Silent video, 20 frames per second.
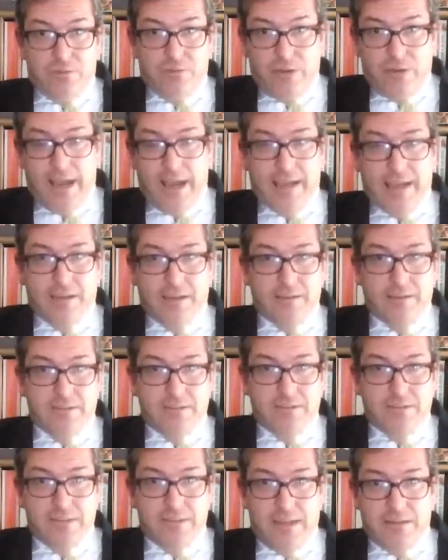track
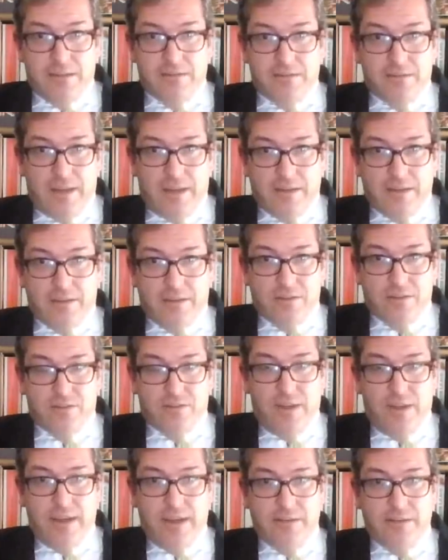and and and
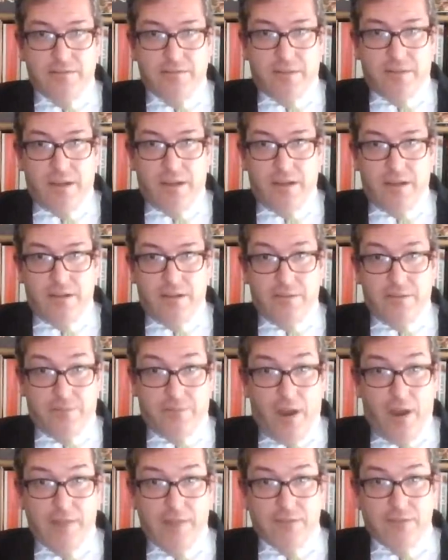constrain
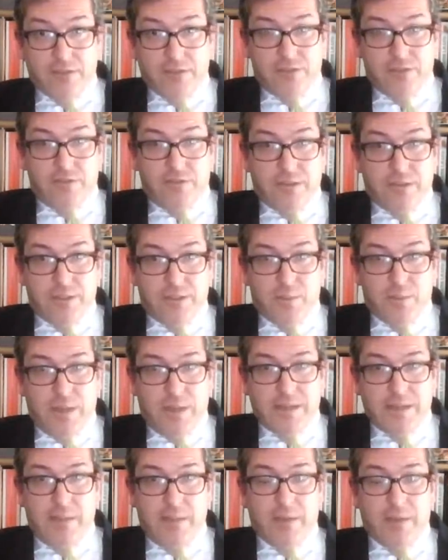the virus during this
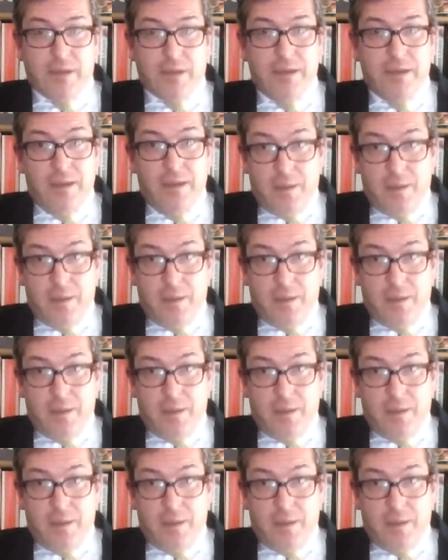pandemic.